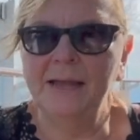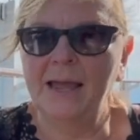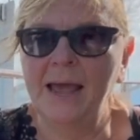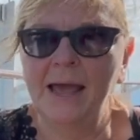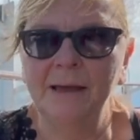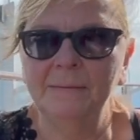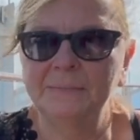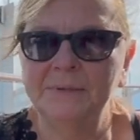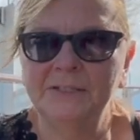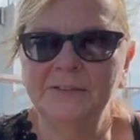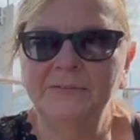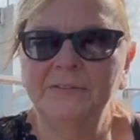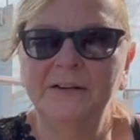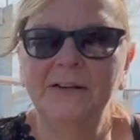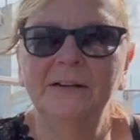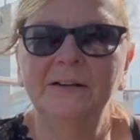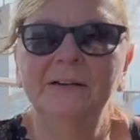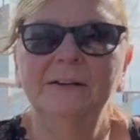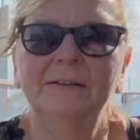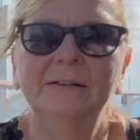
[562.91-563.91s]

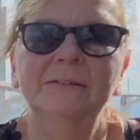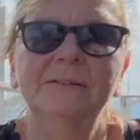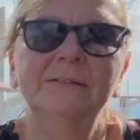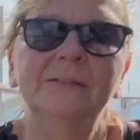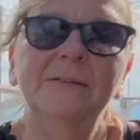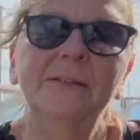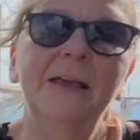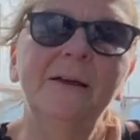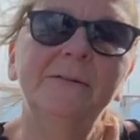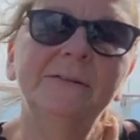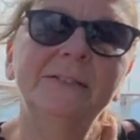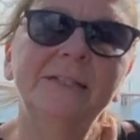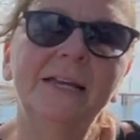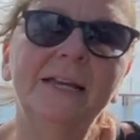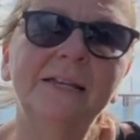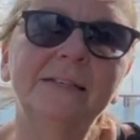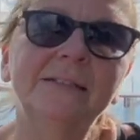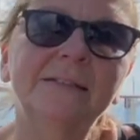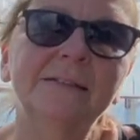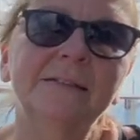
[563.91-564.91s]
atmosphere. So that was
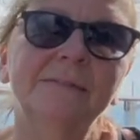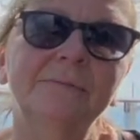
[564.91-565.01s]
nice.